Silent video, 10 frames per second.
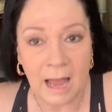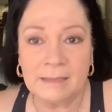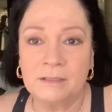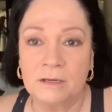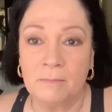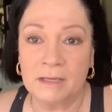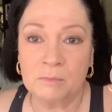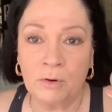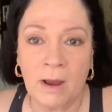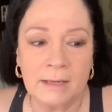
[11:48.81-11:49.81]
Eyes to
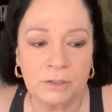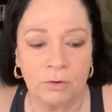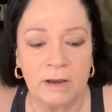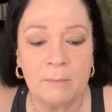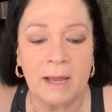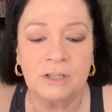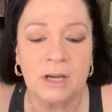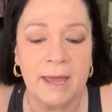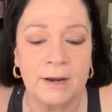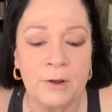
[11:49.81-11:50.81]
Mesmerize cream
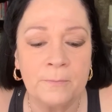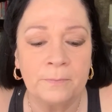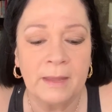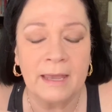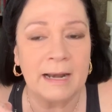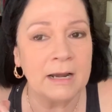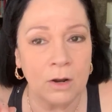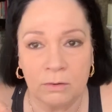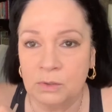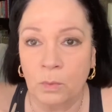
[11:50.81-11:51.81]
eyeshadow. And I
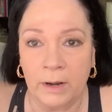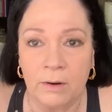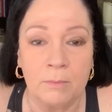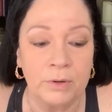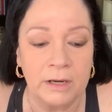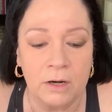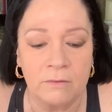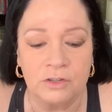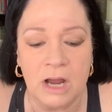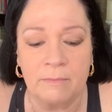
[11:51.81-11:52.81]
know it's weird, I'm putting it
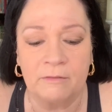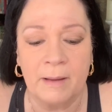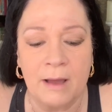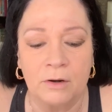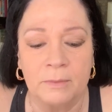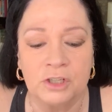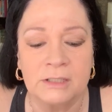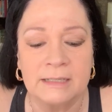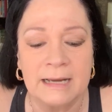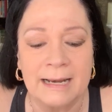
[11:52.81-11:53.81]
over top of powder, but
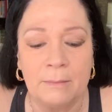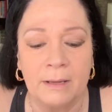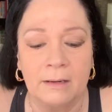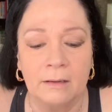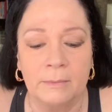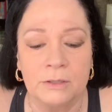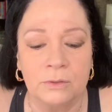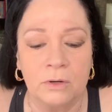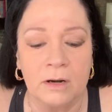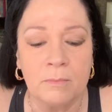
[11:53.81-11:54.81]
just a tiny bit. I'm gonna
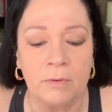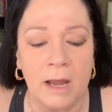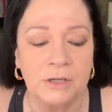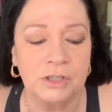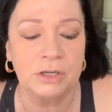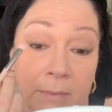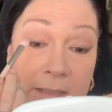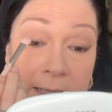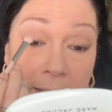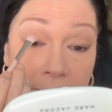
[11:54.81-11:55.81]
do it on a brush. I'm
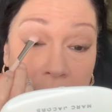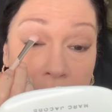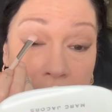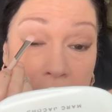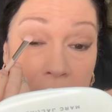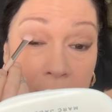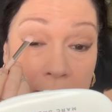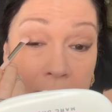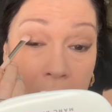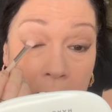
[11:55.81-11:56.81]
gonna take a little bit
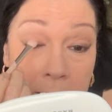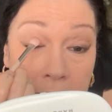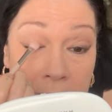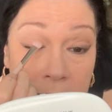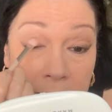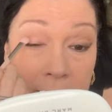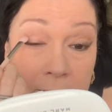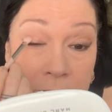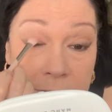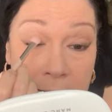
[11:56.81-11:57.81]
right on the
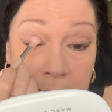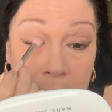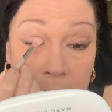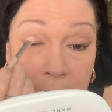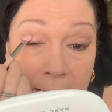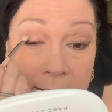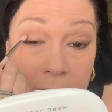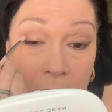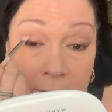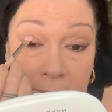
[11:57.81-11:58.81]
lid, just kind of pat
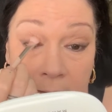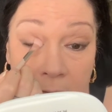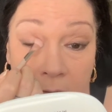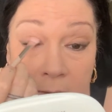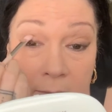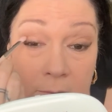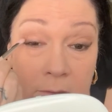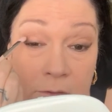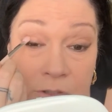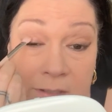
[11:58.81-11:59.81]
it on there,
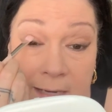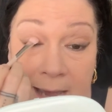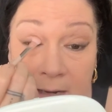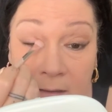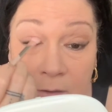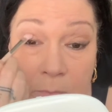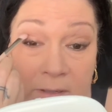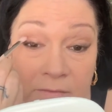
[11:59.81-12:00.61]
just to add a little